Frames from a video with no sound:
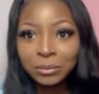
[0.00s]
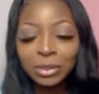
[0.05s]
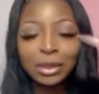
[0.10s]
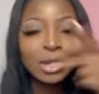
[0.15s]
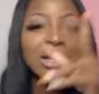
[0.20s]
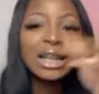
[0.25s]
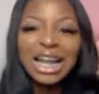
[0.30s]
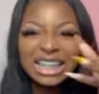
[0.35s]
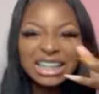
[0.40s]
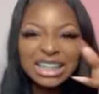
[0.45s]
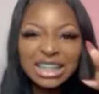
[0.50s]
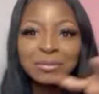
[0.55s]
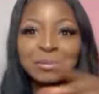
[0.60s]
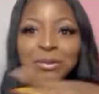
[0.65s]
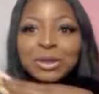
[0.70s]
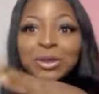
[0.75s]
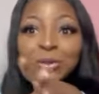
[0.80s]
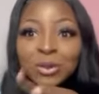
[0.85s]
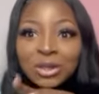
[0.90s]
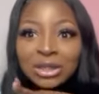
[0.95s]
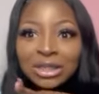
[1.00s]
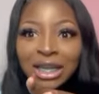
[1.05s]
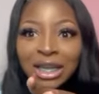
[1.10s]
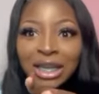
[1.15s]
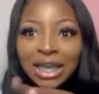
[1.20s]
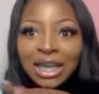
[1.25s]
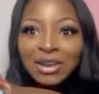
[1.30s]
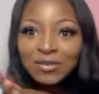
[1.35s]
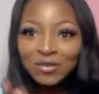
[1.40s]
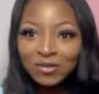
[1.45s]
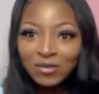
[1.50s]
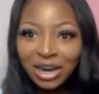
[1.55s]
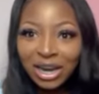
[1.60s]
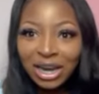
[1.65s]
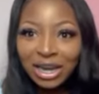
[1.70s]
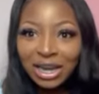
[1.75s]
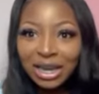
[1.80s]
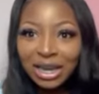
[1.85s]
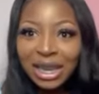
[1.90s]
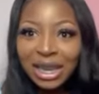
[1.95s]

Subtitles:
Not last night, but Tuesday. Right?